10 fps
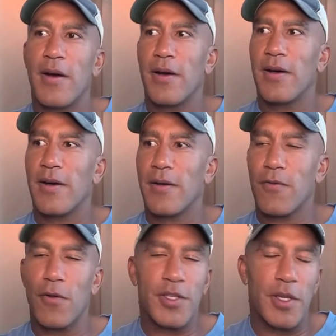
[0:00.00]
Uh,
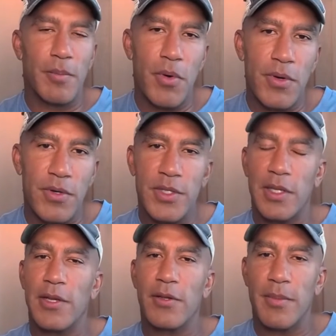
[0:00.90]
crossing borders,
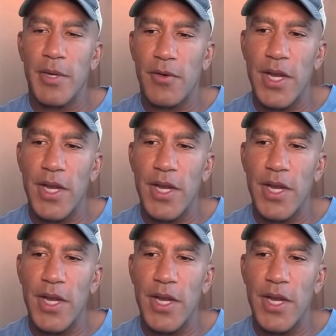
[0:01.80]
illegal